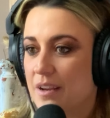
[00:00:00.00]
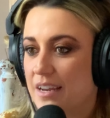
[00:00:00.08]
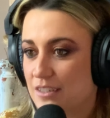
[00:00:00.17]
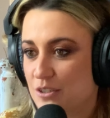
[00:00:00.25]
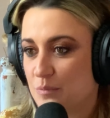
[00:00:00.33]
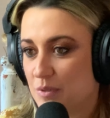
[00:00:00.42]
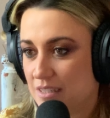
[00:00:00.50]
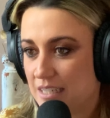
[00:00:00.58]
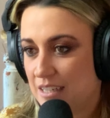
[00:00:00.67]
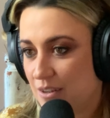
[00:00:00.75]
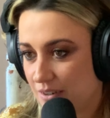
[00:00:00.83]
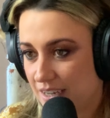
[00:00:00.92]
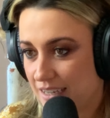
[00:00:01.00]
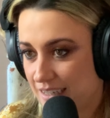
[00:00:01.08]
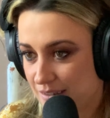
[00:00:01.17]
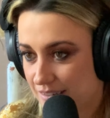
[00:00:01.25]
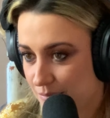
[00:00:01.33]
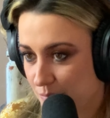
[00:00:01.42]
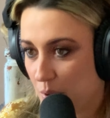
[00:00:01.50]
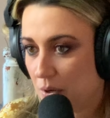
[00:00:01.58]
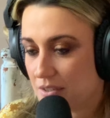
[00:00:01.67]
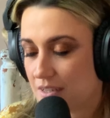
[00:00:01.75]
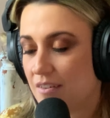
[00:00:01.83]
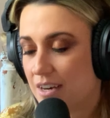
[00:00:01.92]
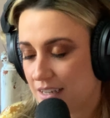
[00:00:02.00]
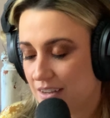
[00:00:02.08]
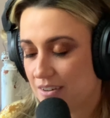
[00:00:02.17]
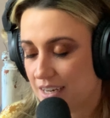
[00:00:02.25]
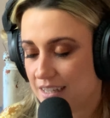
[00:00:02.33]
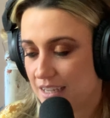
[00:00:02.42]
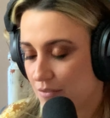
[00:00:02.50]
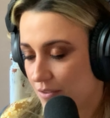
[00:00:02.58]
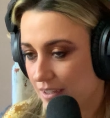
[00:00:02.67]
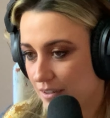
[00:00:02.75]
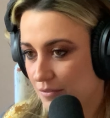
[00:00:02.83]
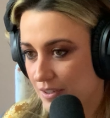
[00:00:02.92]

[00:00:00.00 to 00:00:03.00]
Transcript: be extra busy and they're getting burgers. I reckon they're getting their fillet of